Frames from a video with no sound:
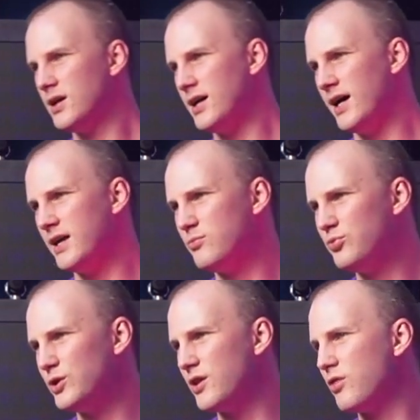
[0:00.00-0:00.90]

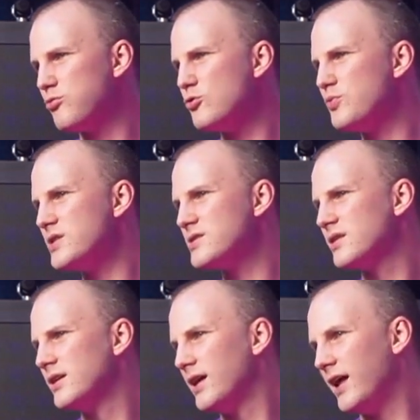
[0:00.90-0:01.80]
input and throughputs,
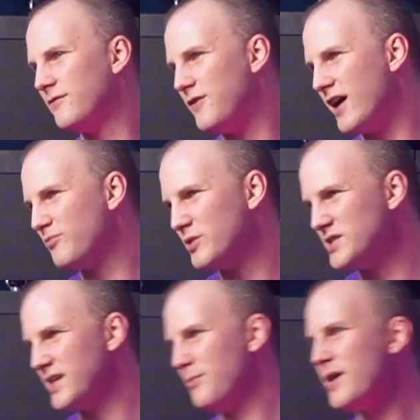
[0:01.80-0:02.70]
and 5-pin
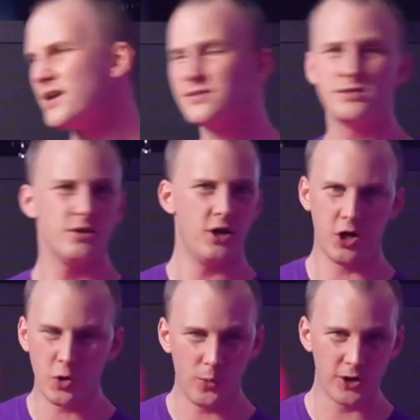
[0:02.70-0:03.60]
DMX,
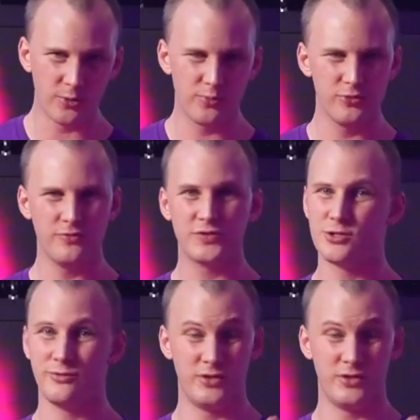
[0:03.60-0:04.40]
all waterproof. So if you